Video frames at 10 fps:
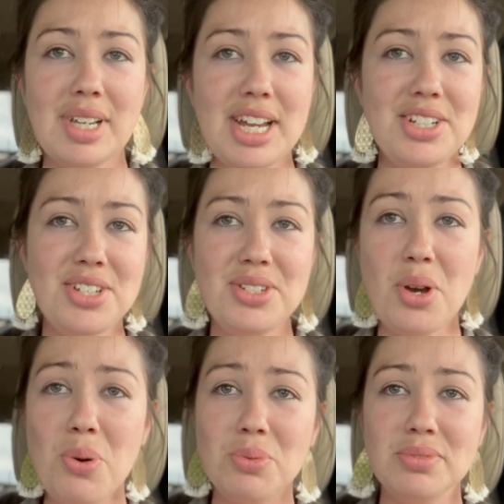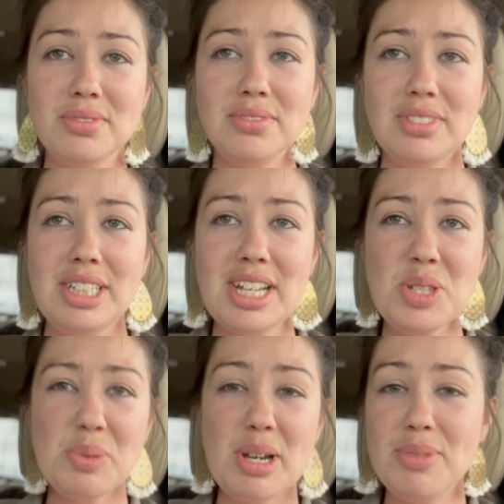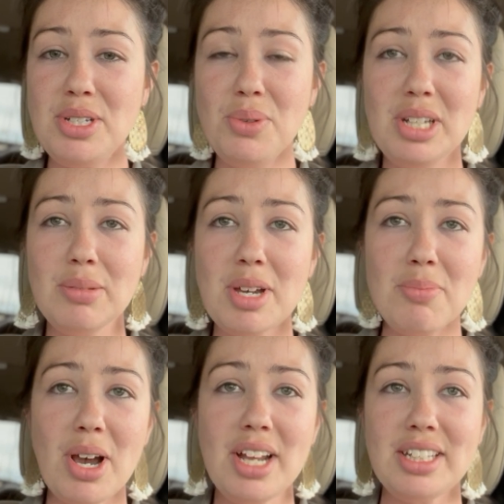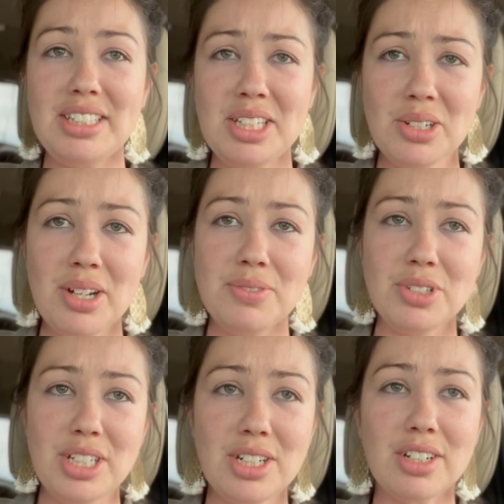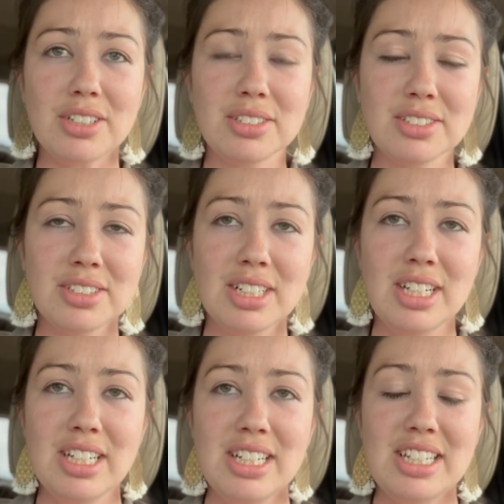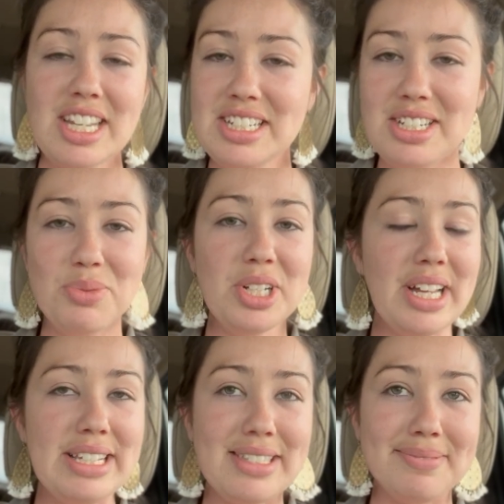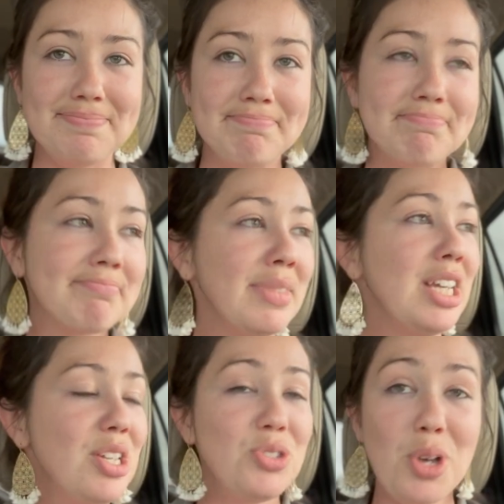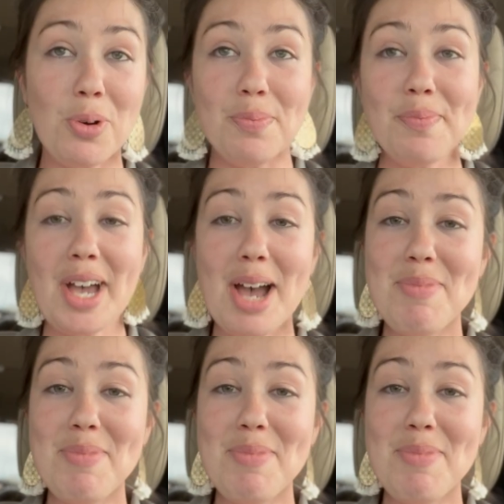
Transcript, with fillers: I just don't. And that's what I've been doing to my body year after year. I didn't realize it. So, I'm